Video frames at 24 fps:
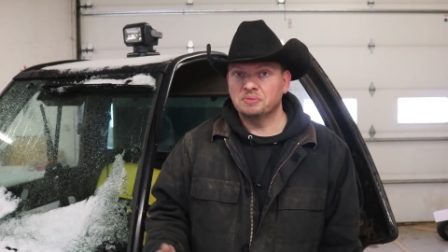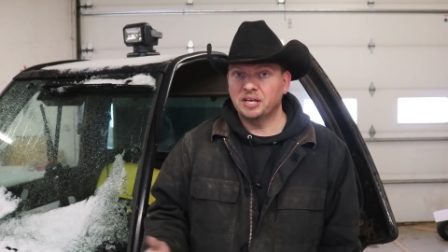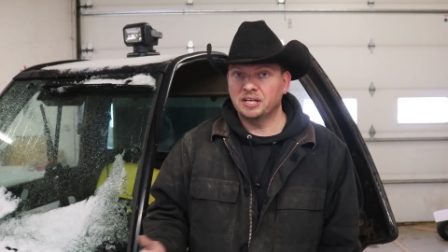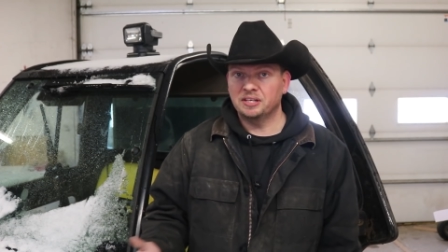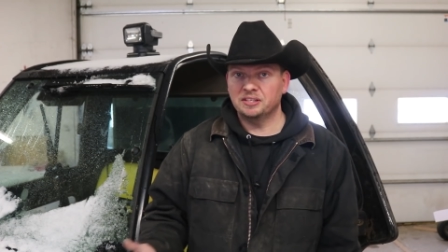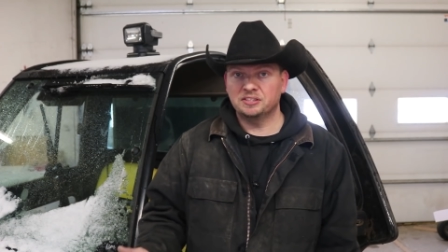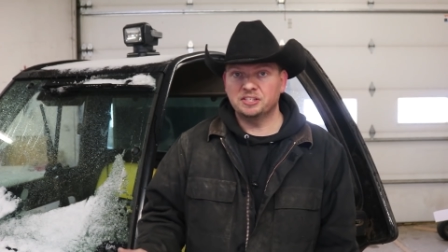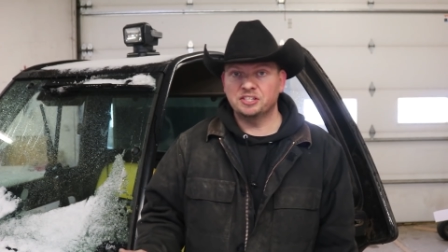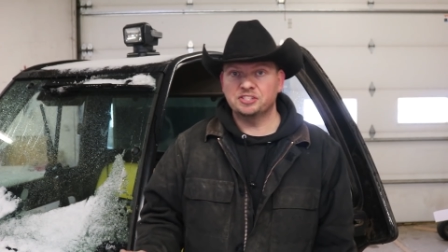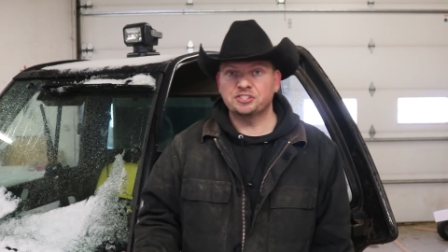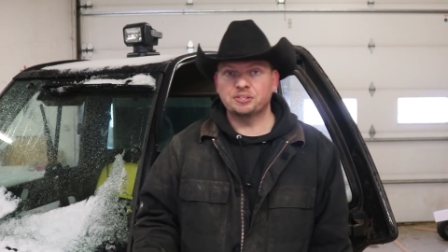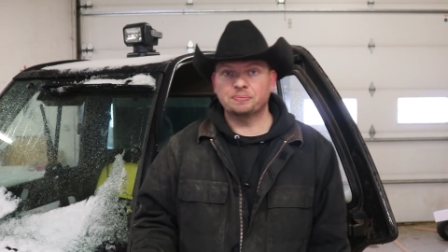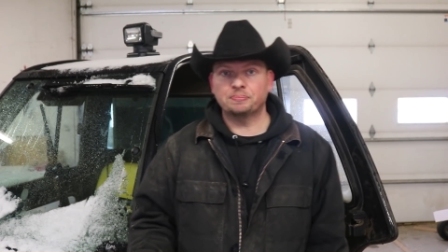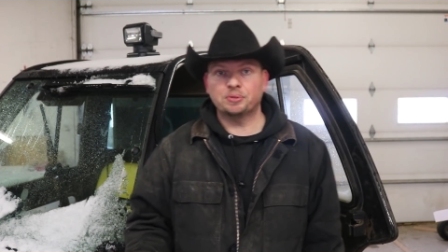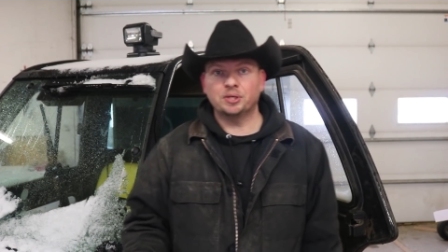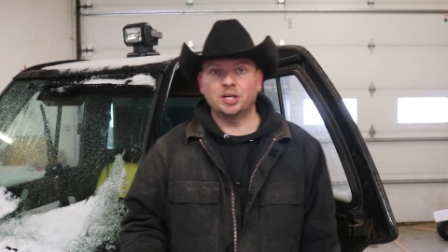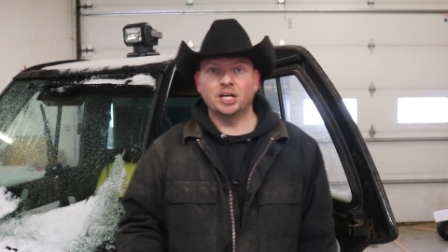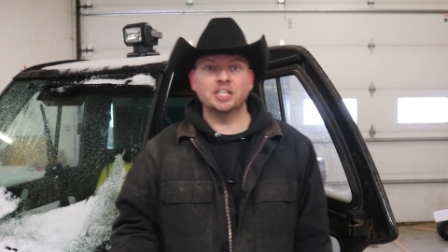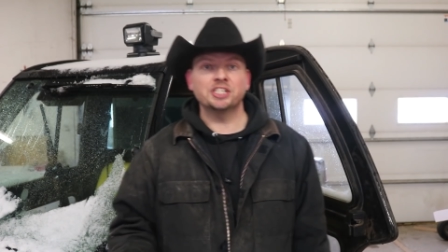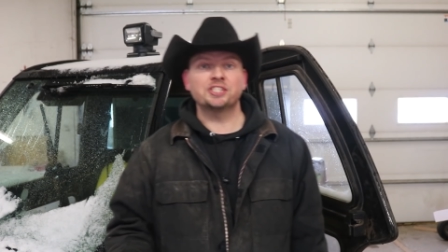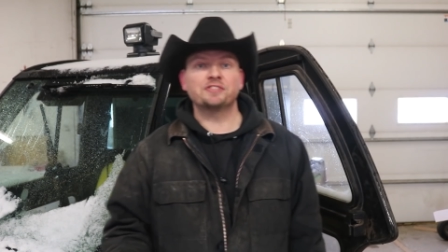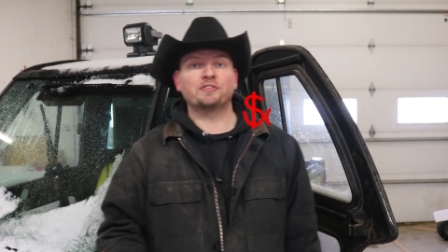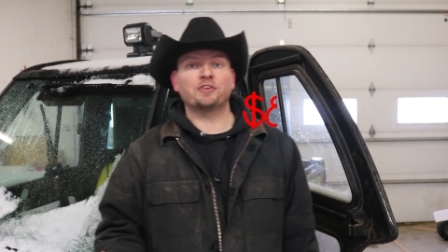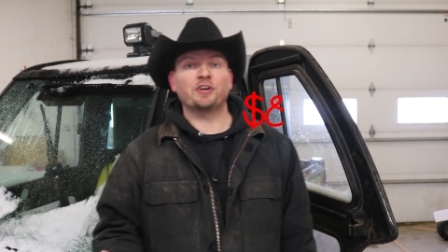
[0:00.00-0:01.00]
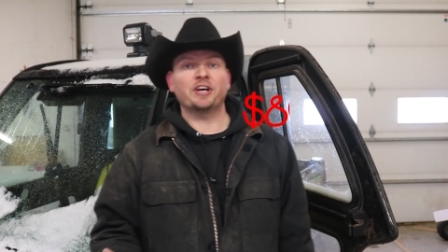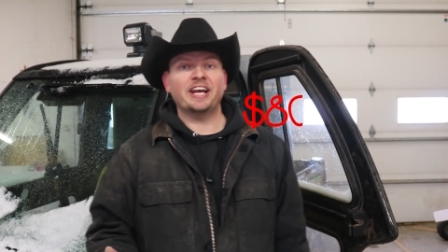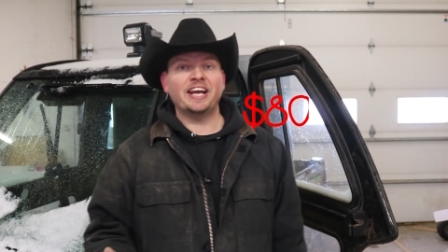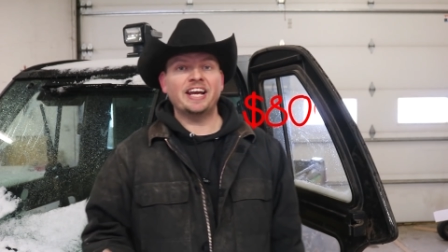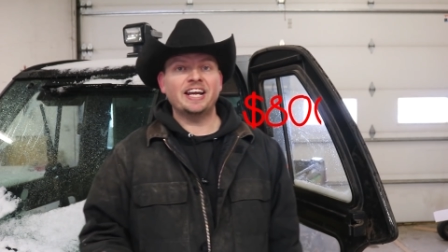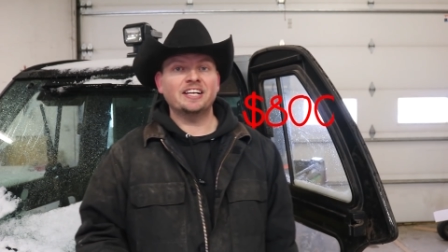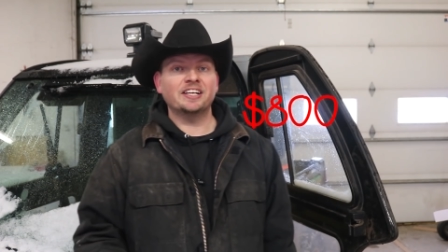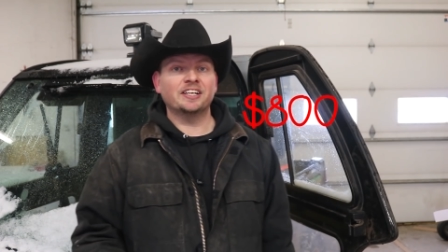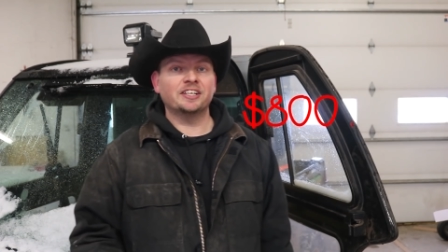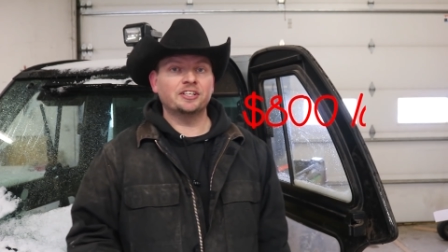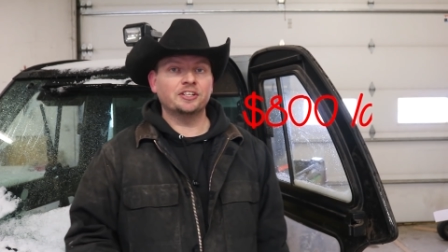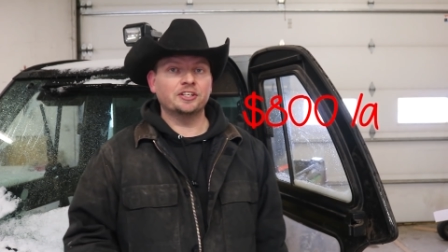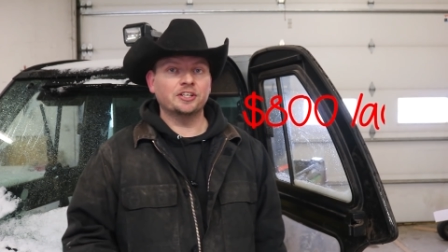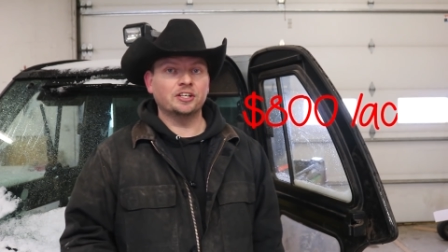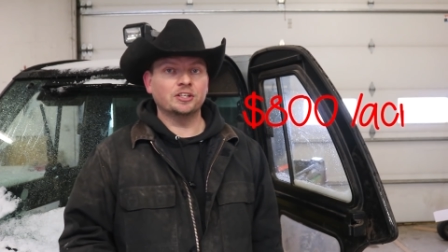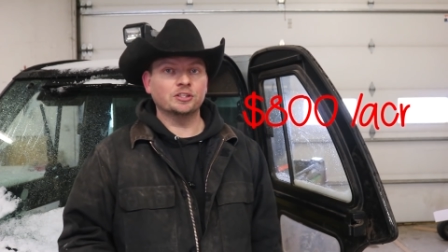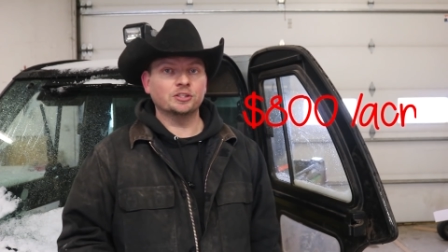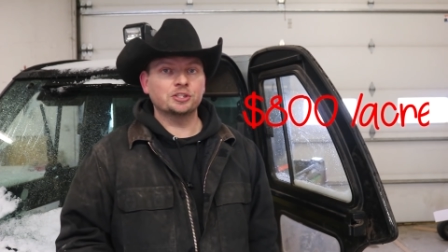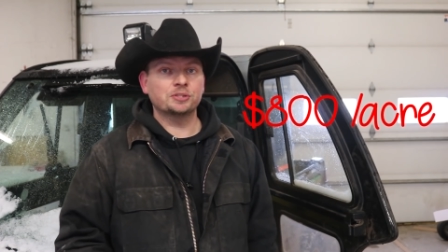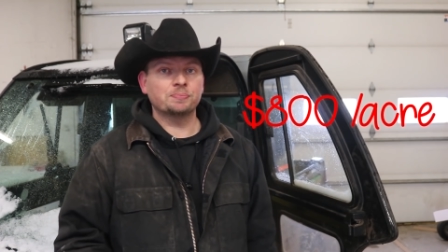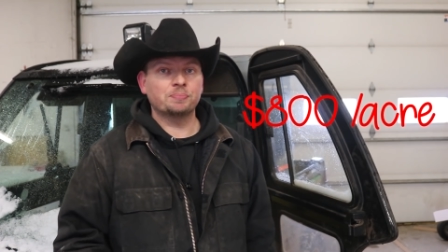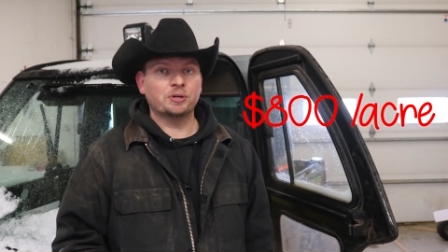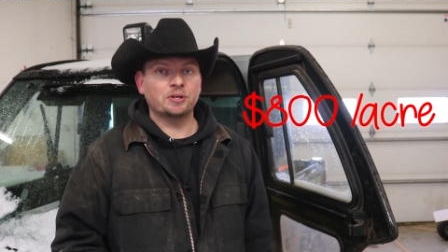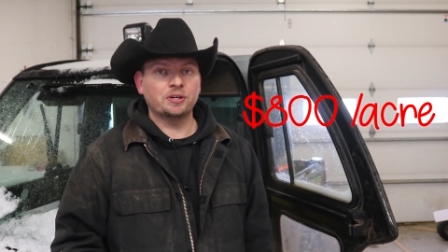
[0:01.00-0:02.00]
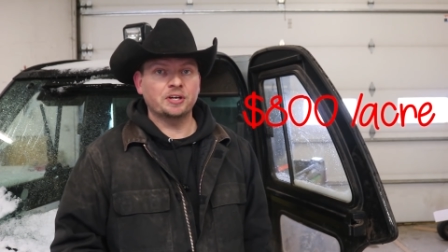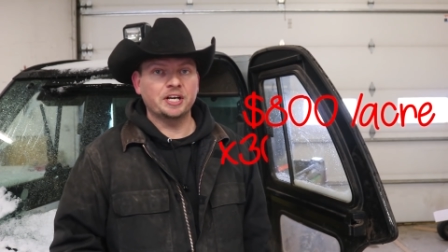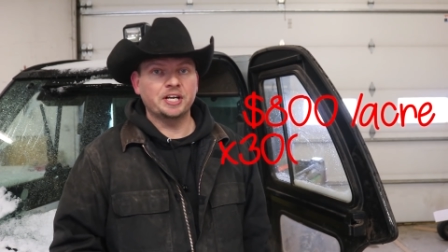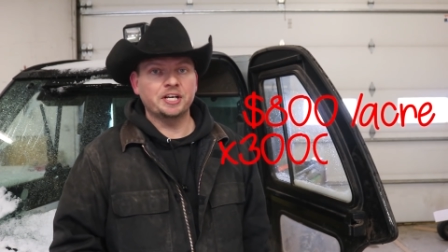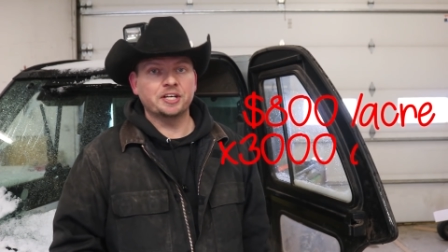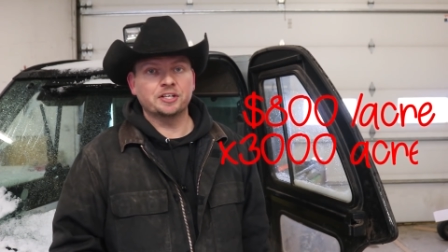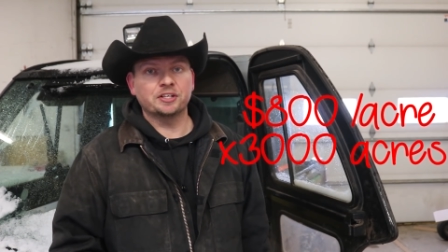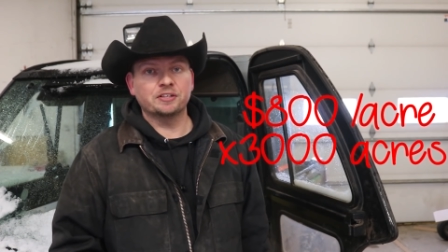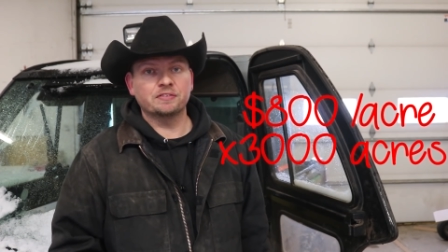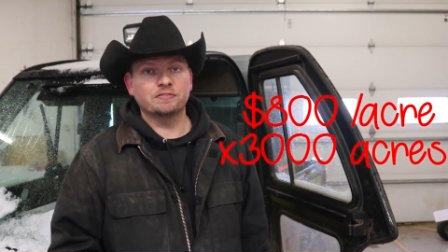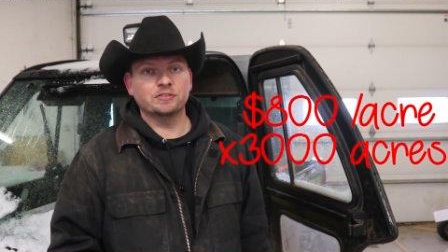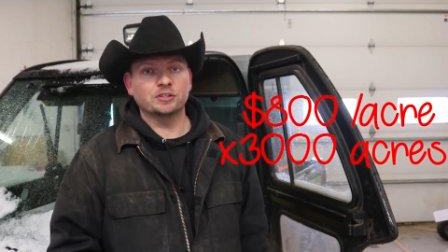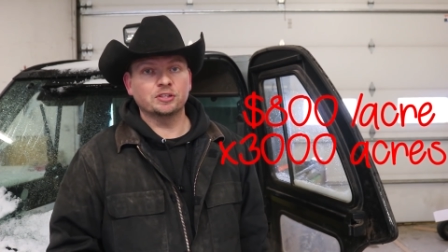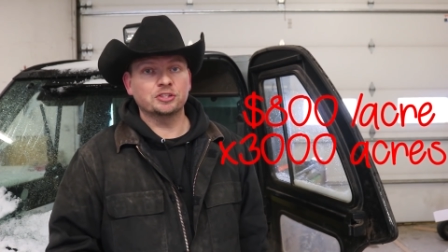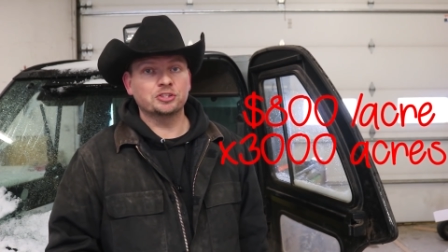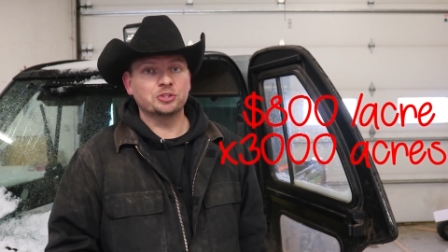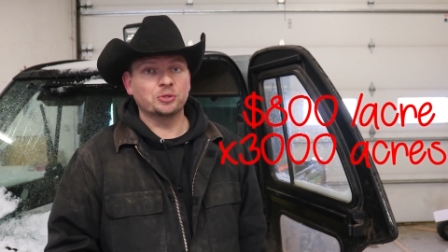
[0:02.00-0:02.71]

at a decent price for $800 per acre for a